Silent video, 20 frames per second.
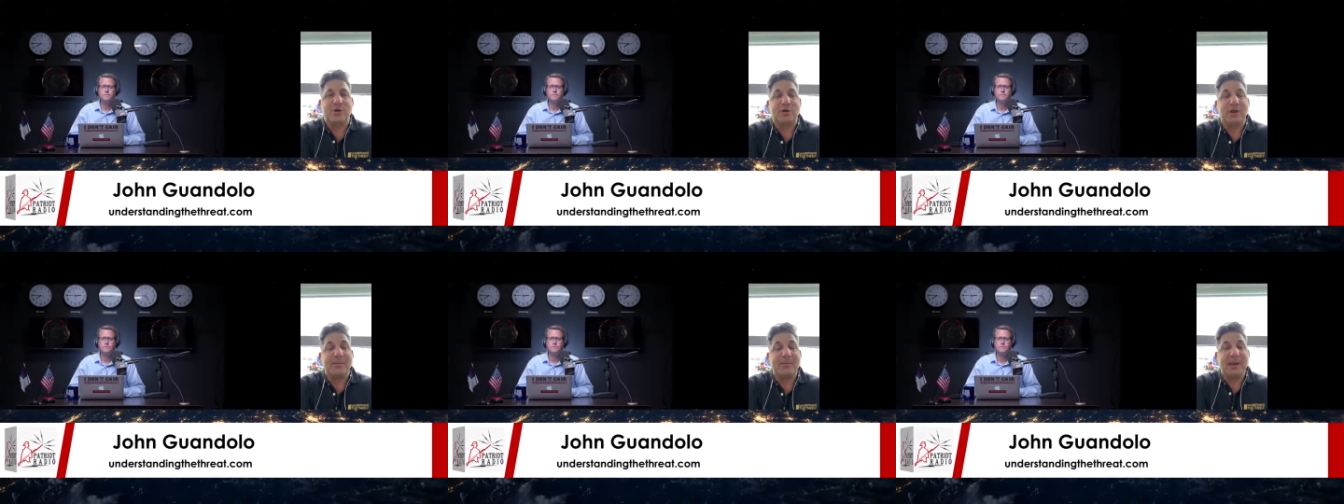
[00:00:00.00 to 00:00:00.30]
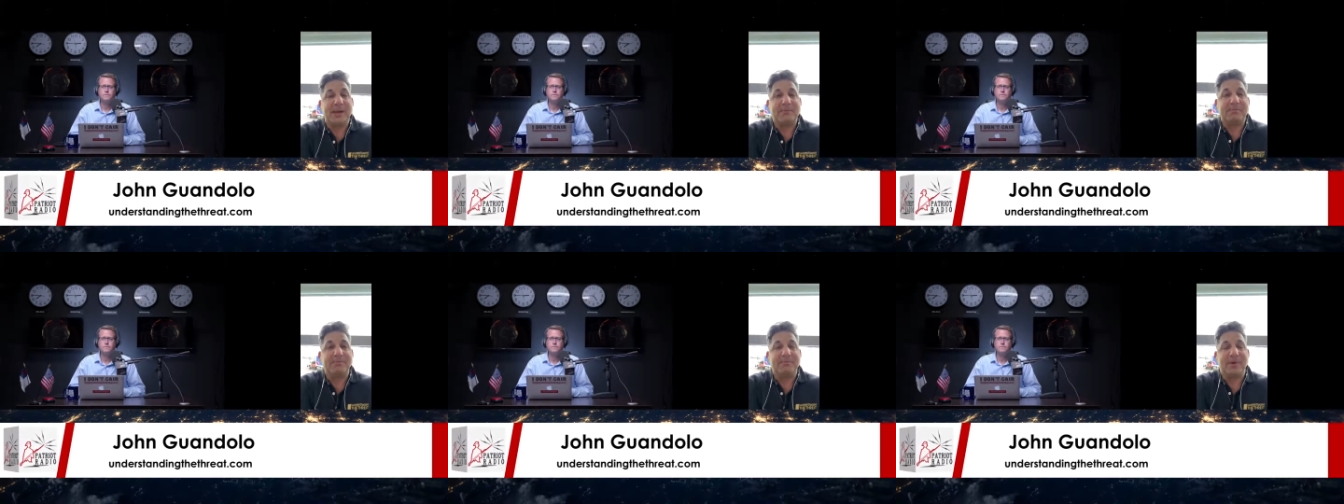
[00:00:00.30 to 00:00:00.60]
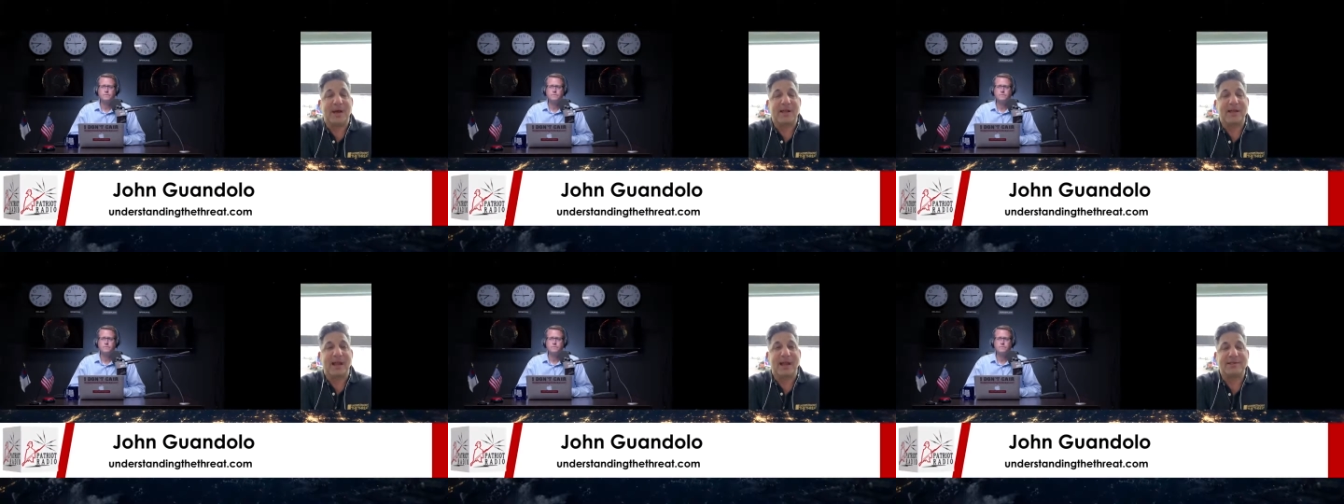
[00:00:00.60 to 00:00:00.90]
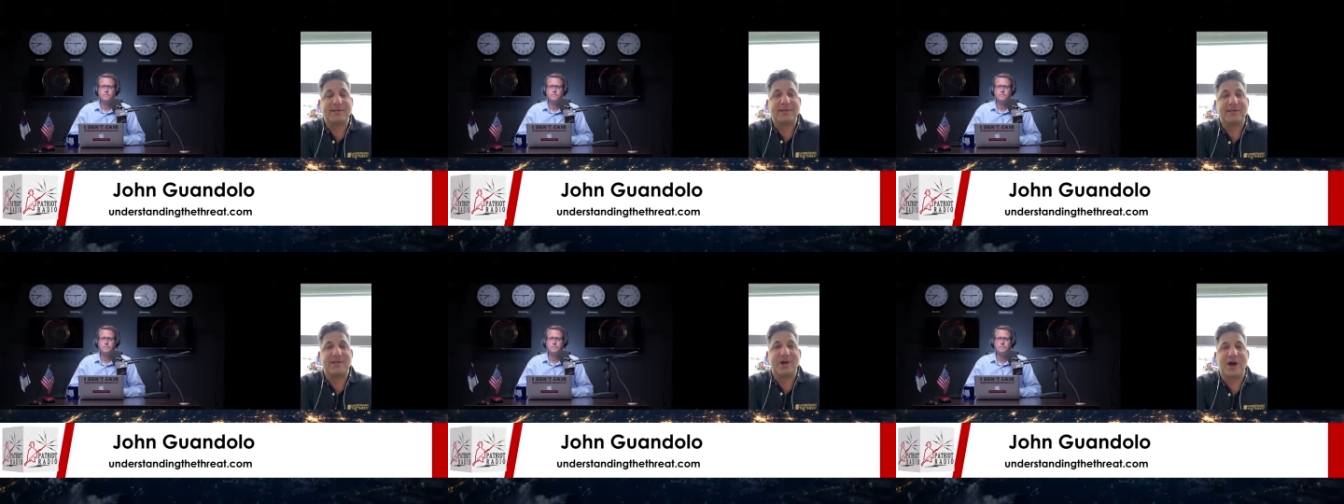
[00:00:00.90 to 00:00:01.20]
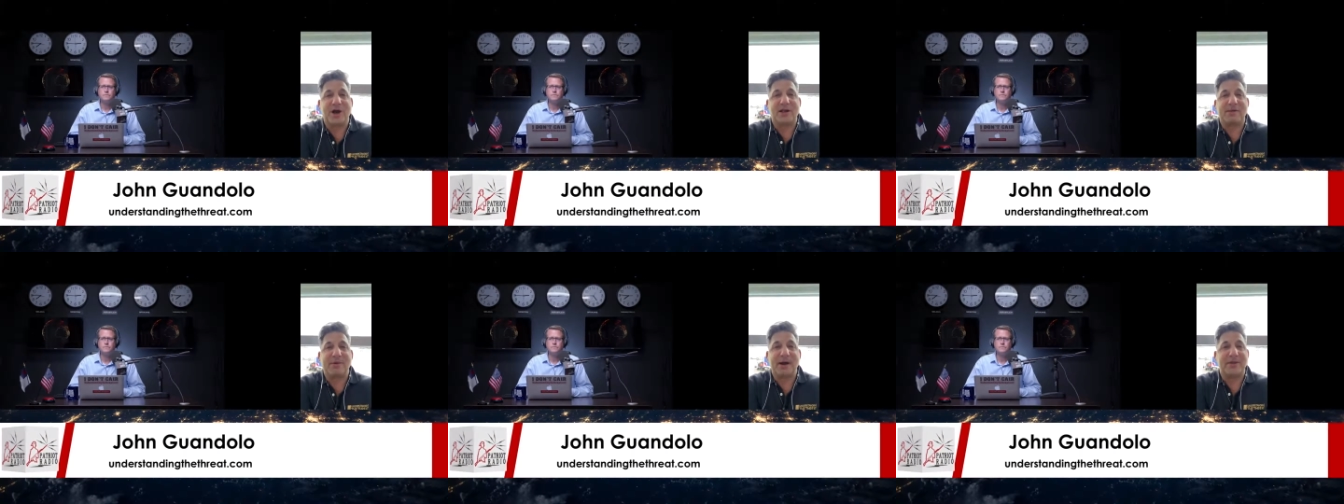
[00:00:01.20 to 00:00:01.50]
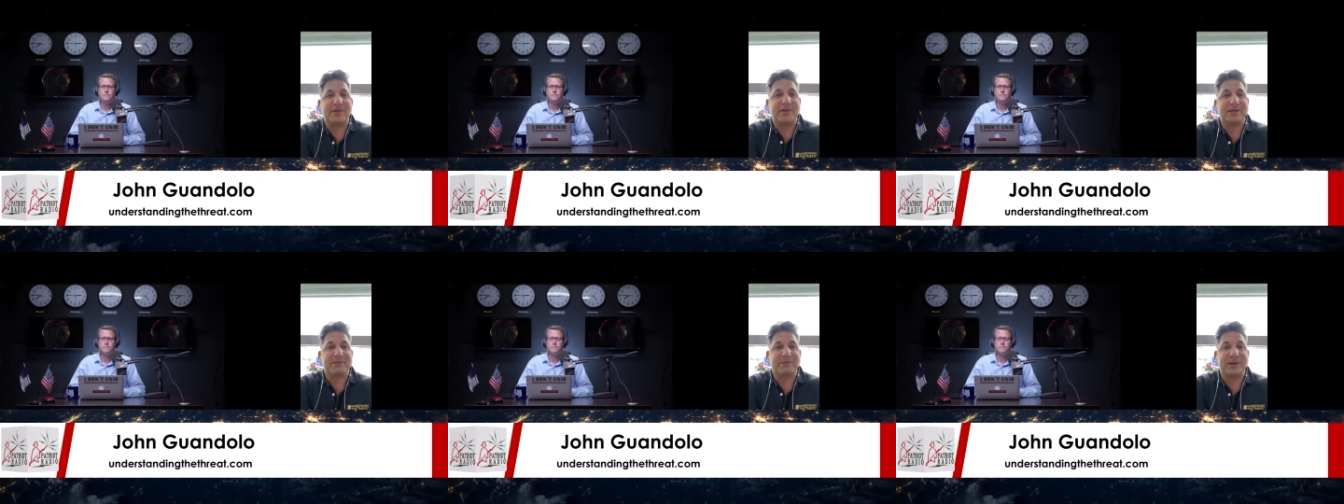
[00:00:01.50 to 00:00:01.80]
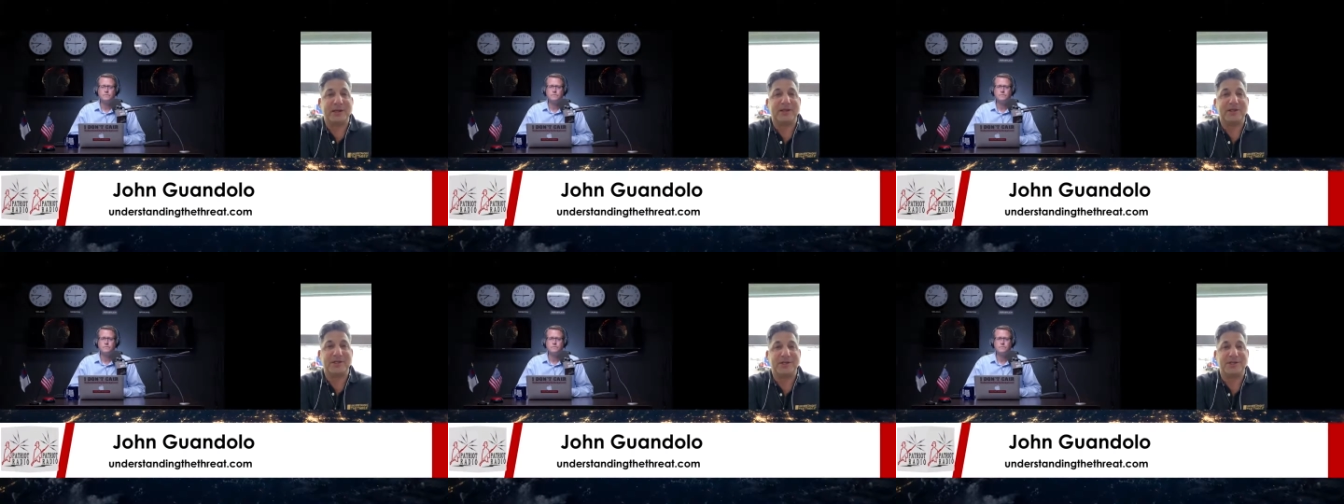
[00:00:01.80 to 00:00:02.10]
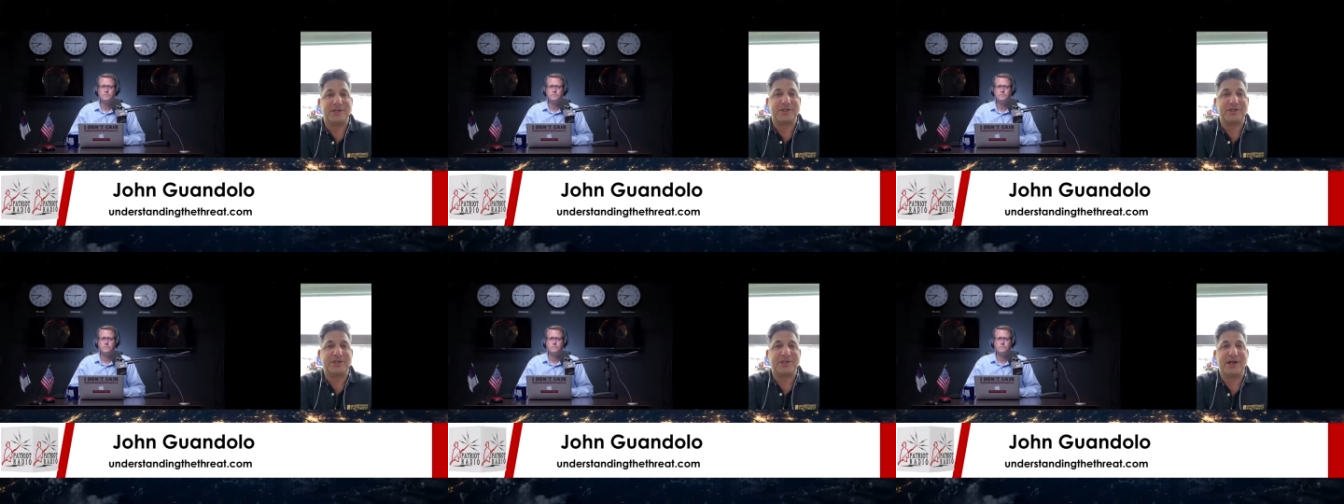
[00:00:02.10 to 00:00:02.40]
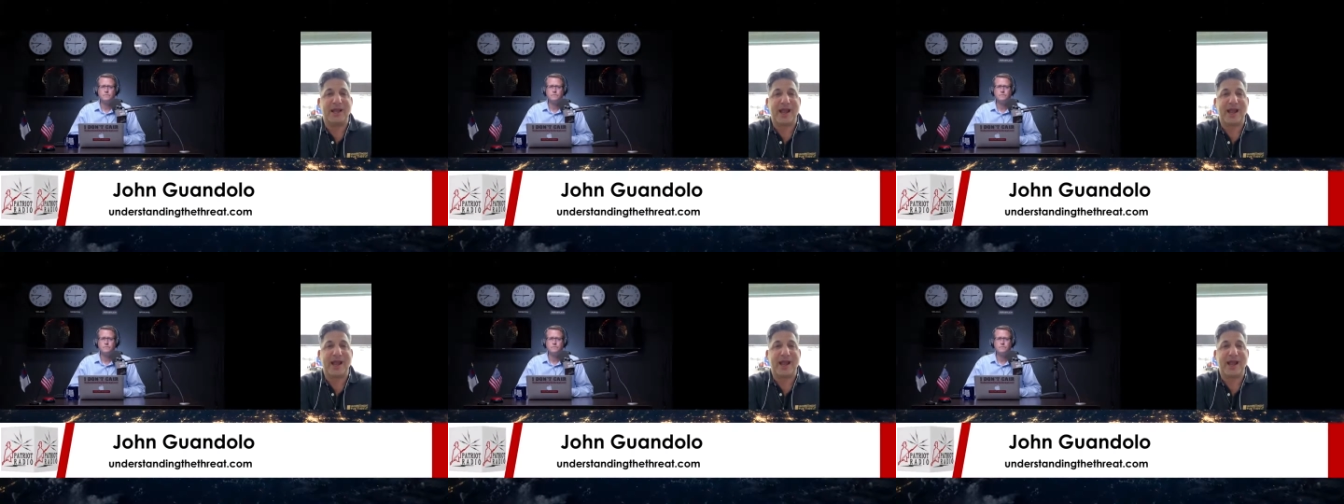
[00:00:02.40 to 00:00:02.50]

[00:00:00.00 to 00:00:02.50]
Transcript: So I'd like to talk about this because just